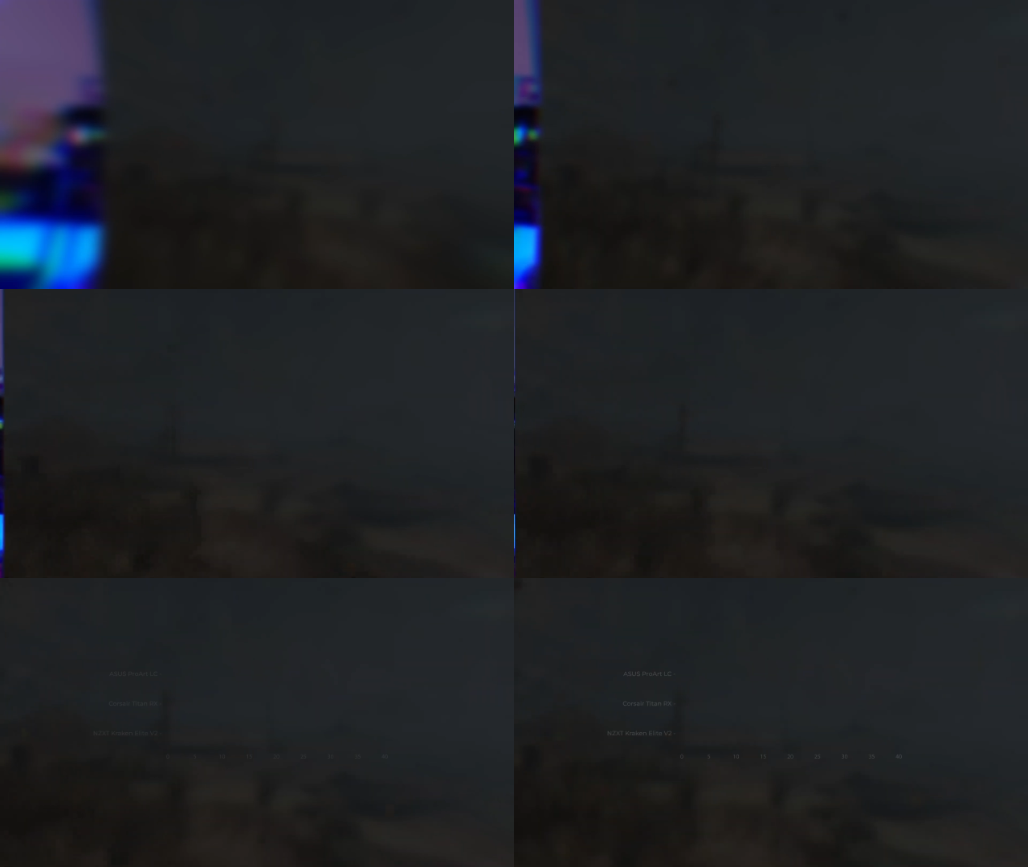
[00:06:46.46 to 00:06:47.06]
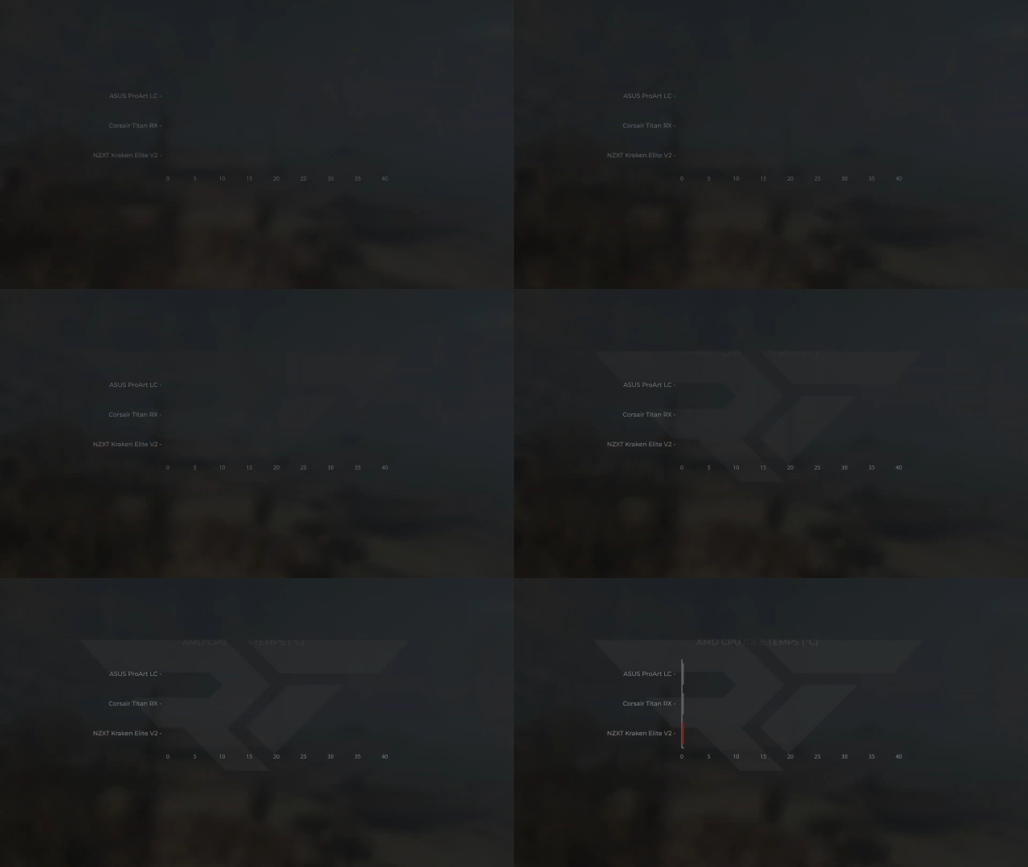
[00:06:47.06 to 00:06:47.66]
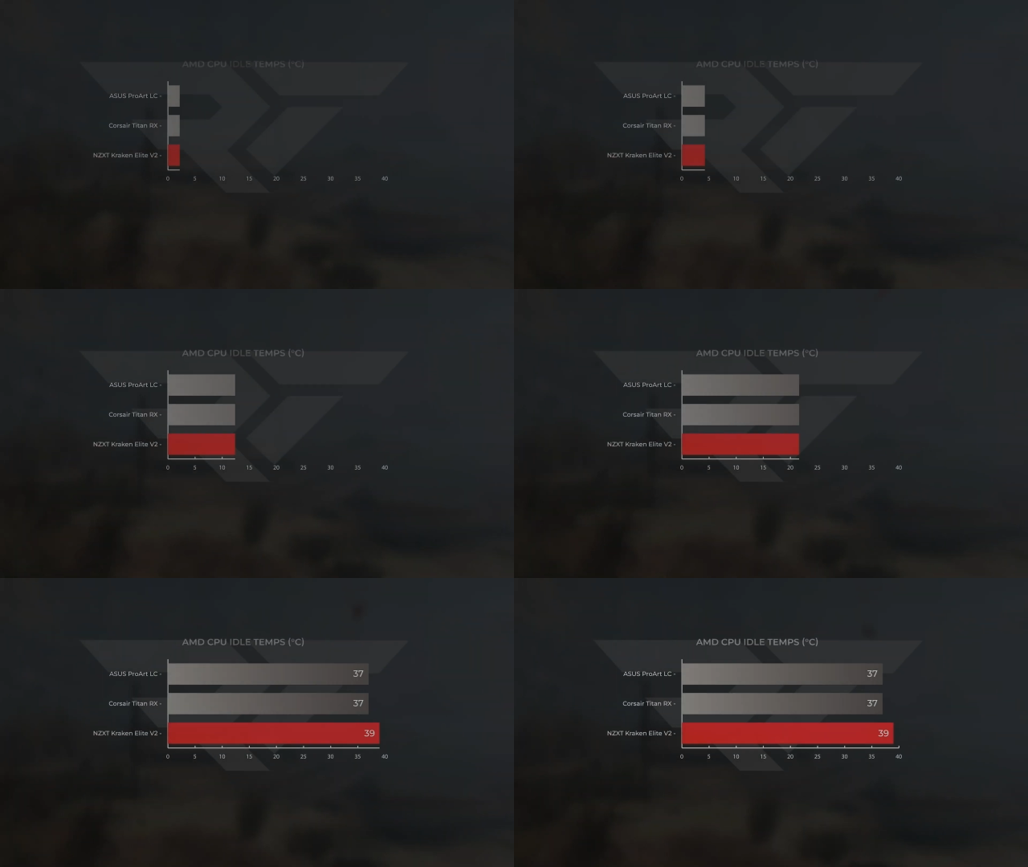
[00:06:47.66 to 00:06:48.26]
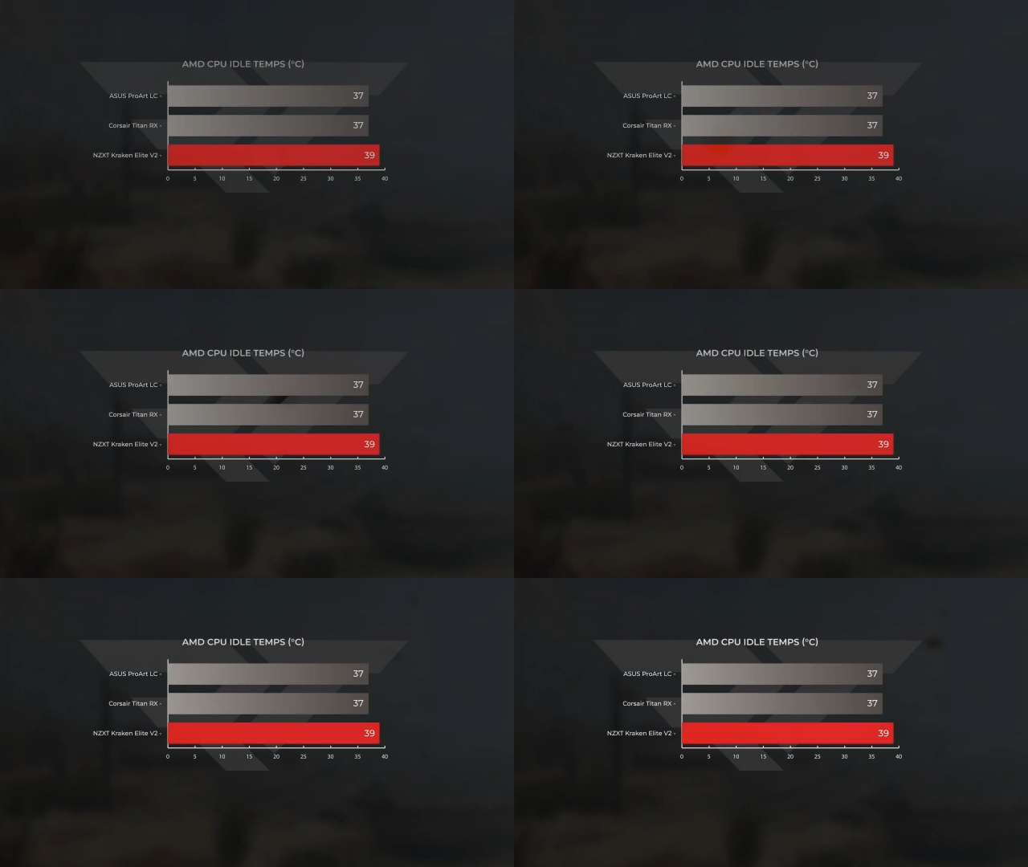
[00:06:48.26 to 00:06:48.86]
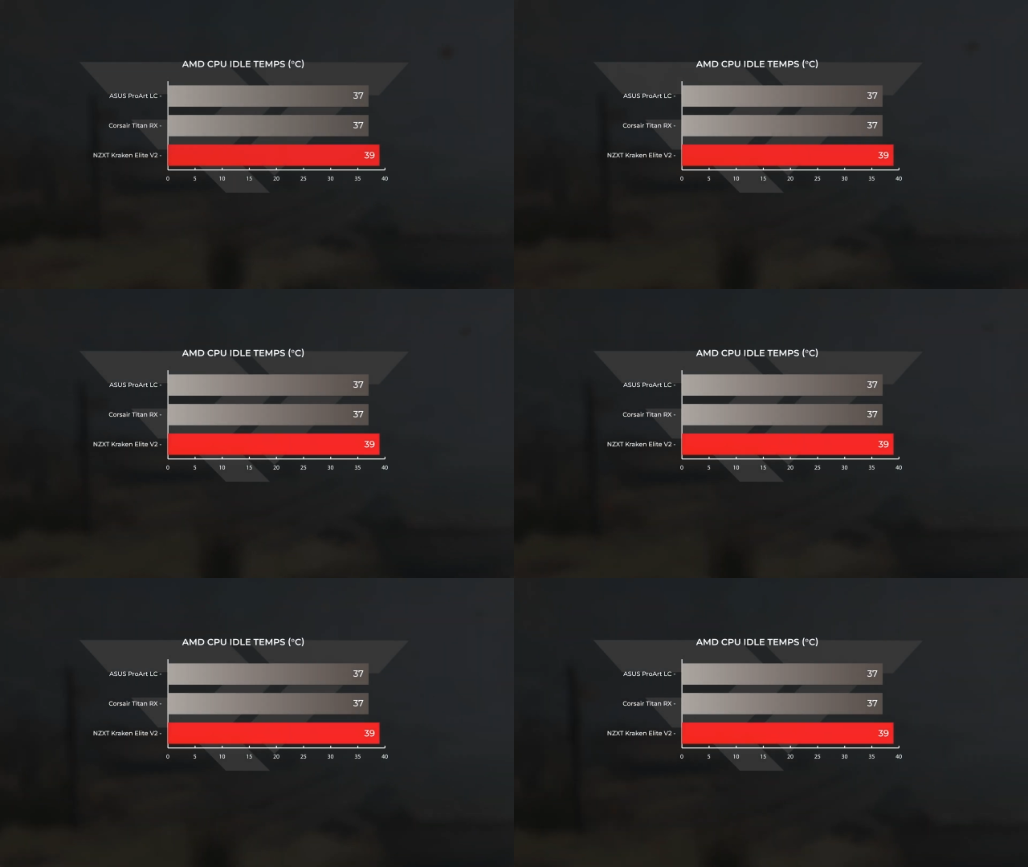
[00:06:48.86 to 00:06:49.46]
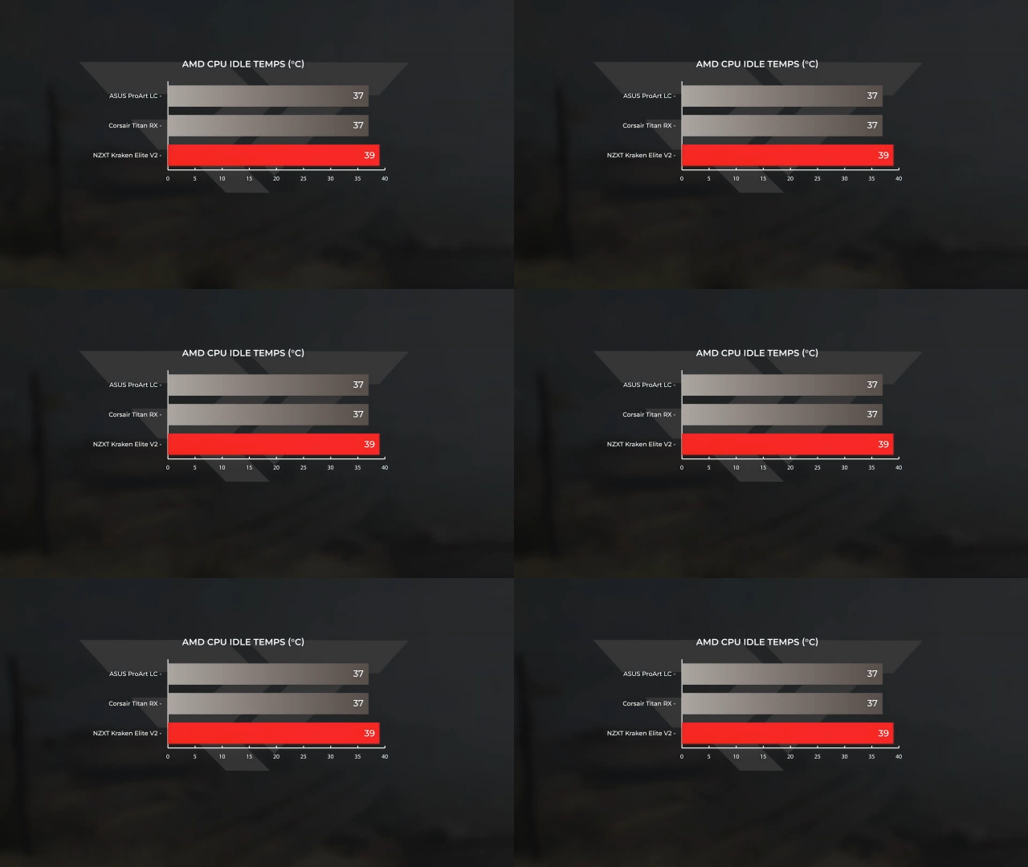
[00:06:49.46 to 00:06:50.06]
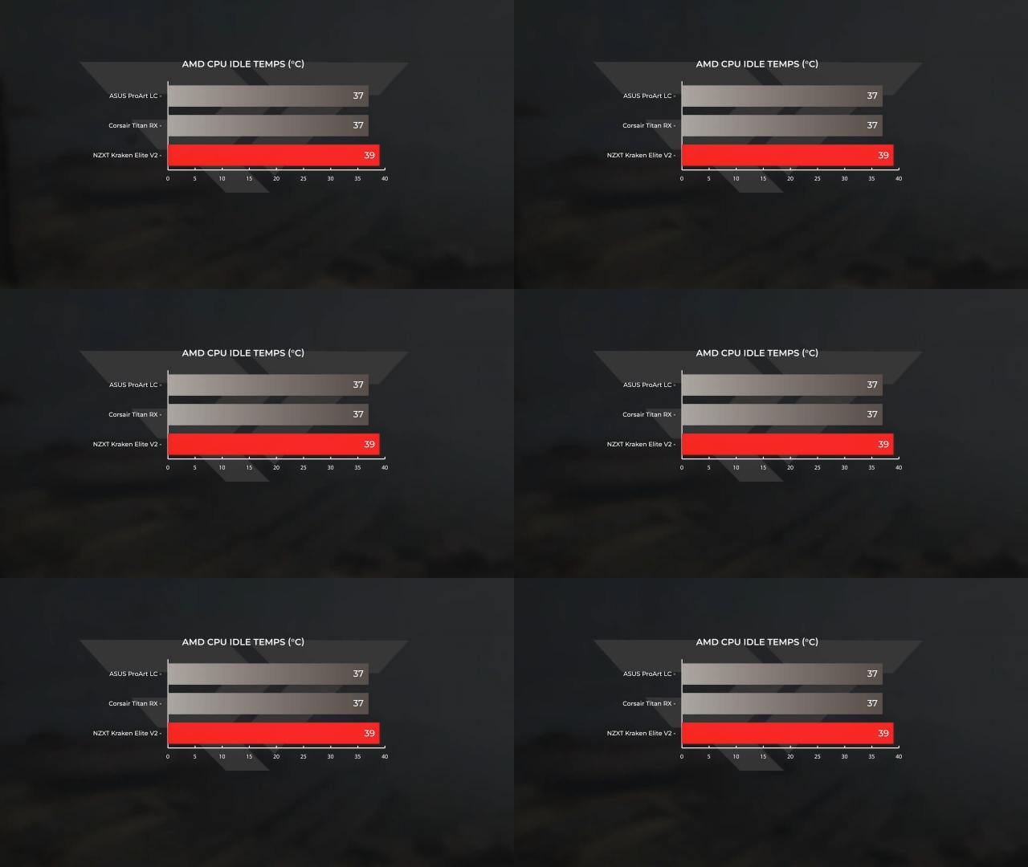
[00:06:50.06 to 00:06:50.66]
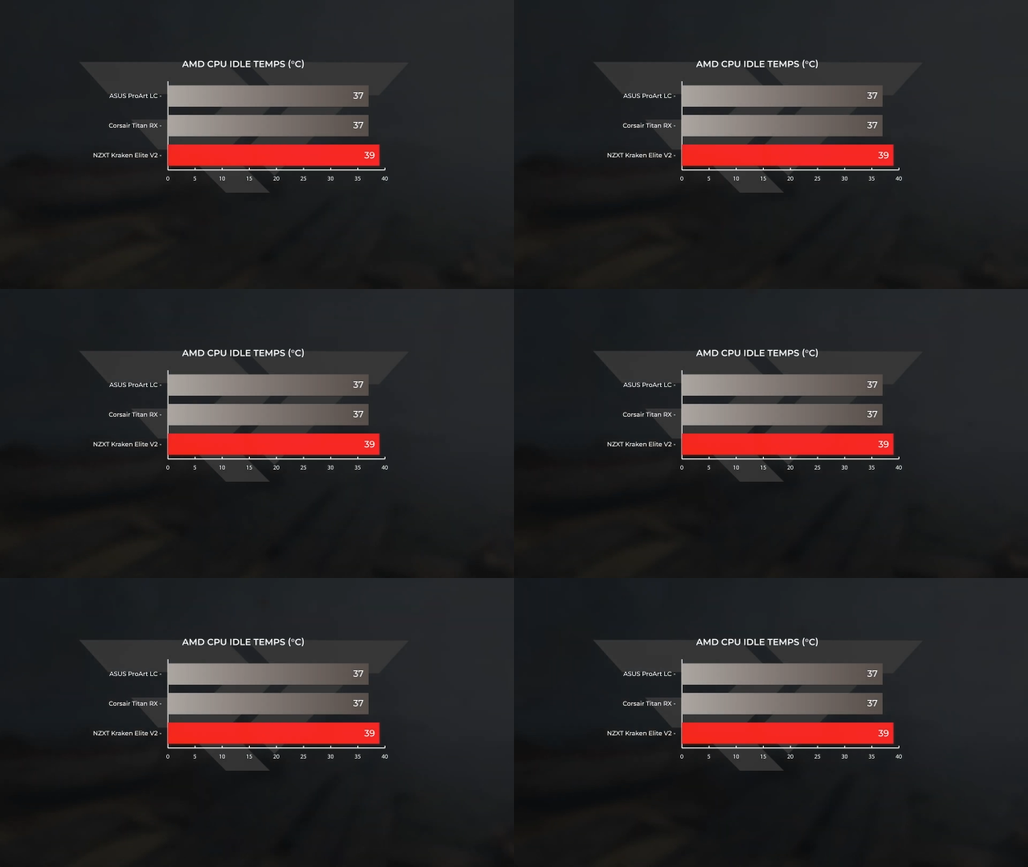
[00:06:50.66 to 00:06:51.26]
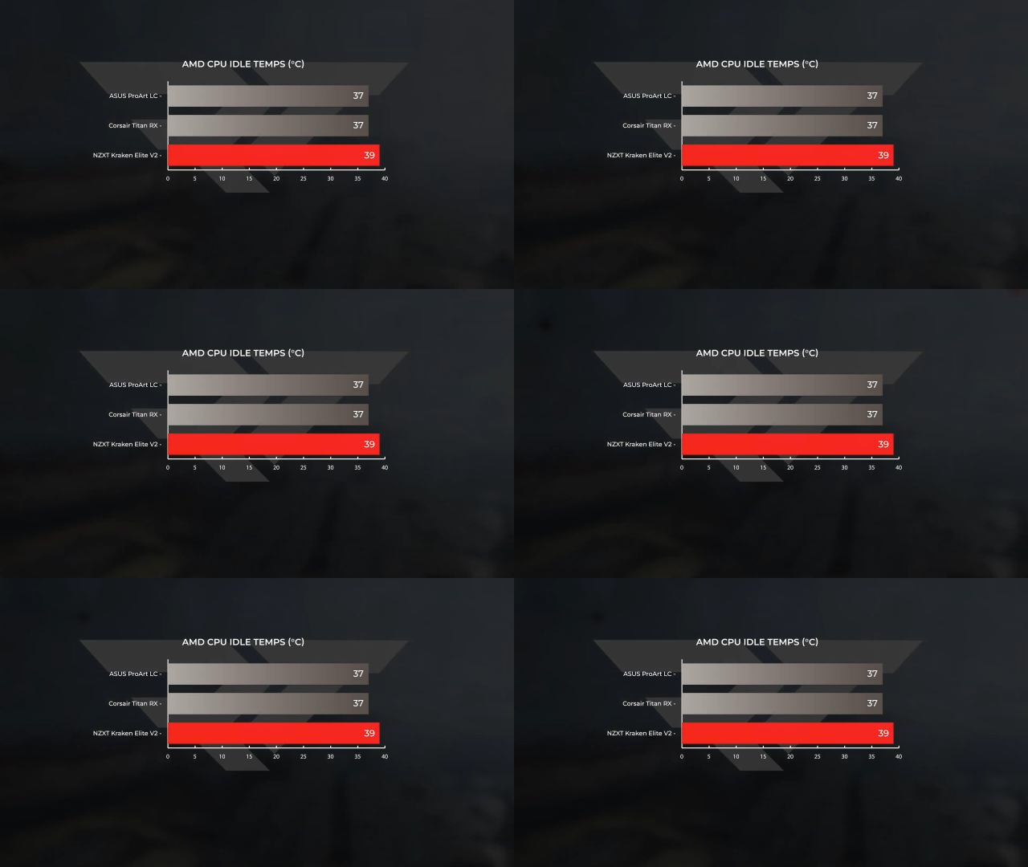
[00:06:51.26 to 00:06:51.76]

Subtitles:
(no speaker visible)